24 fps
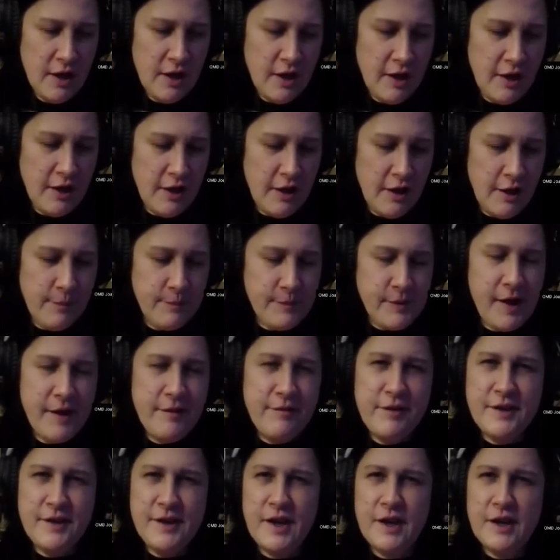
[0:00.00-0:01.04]
Um, I
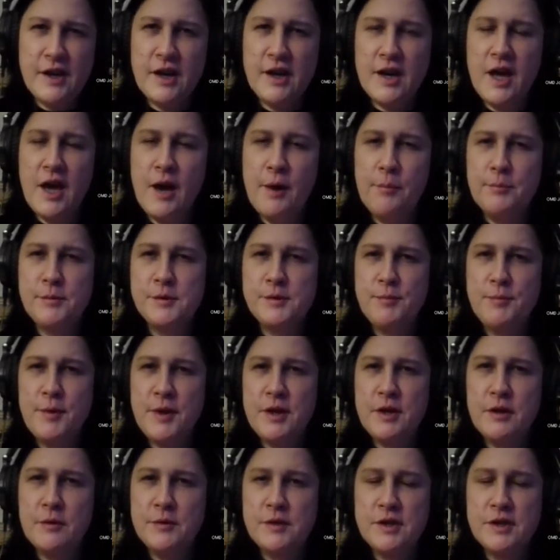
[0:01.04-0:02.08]
think that kind of helps
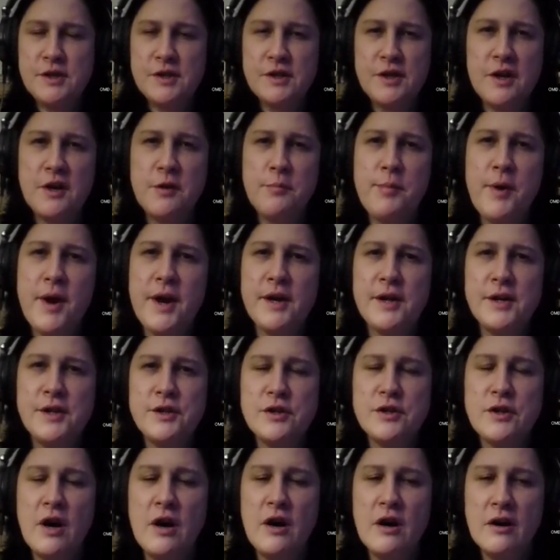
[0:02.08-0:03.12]
make up the entire
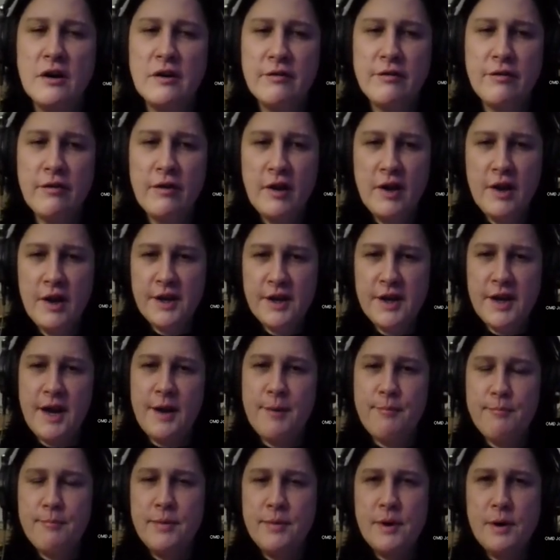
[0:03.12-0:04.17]
package of
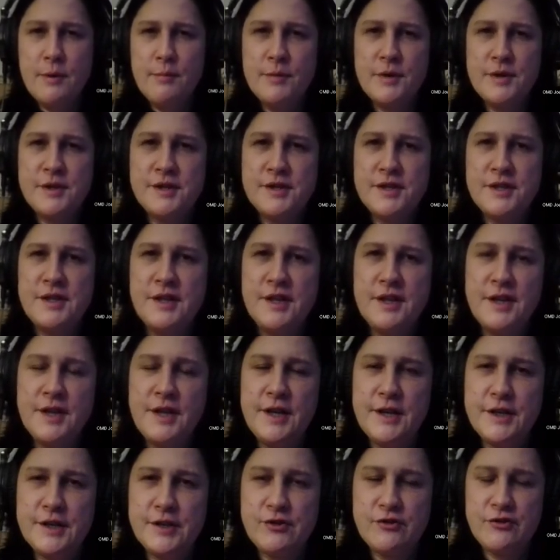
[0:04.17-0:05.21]
that moment in
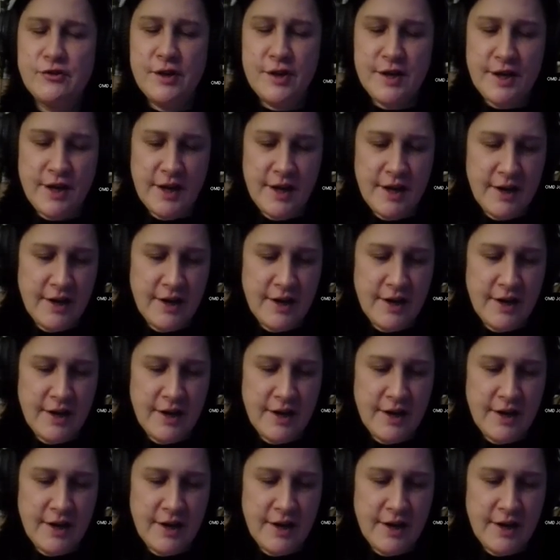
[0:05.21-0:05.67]
history.